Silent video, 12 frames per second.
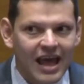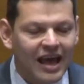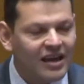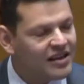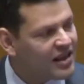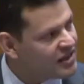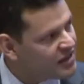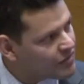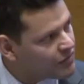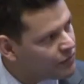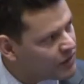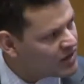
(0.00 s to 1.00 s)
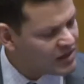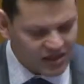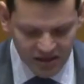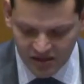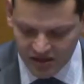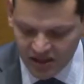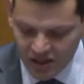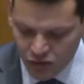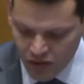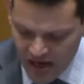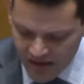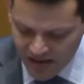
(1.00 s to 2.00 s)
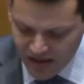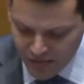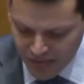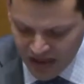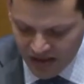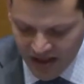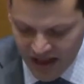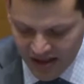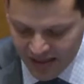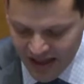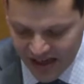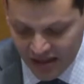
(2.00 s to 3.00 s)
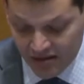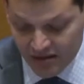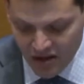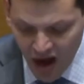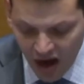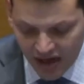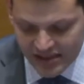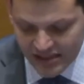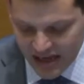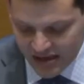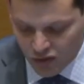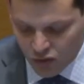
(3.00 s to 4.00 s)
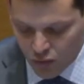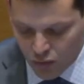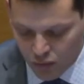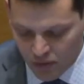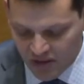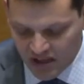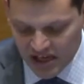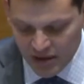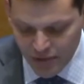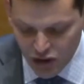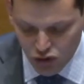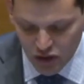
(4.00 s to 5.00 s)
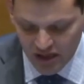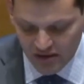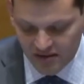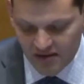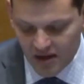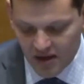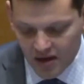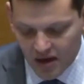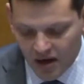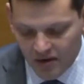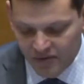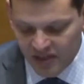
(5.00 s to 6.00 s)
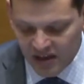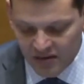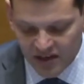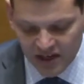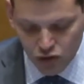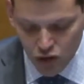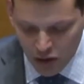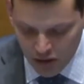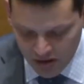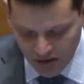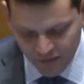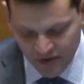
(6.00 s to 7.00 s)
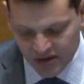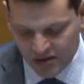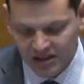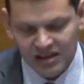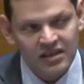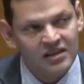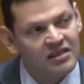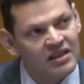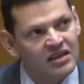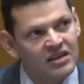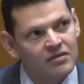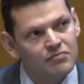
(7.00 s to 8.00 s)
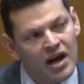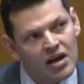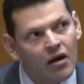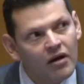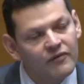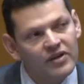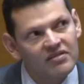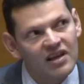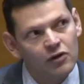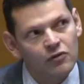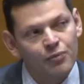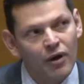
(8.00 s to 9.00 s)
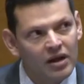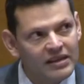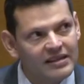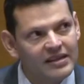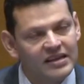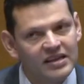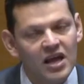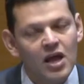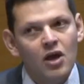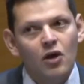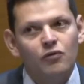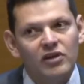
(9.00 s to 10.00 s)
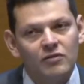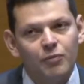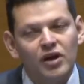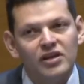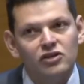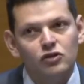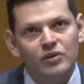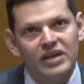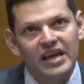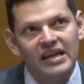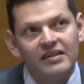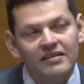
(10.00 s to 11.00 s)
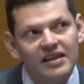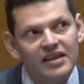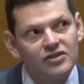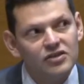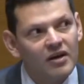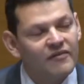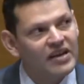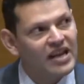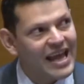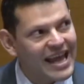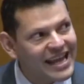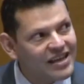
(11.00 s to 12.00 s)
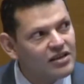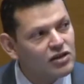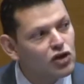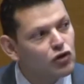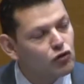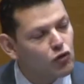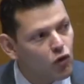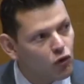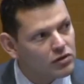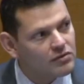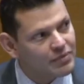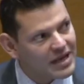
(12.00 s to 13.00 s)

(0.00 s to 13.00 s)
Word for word: And, and it's really crazy to me that, that it's not. And so the images of things like Charlottesville, the, the, my office out of Boston responded to an incident of an eight-year-old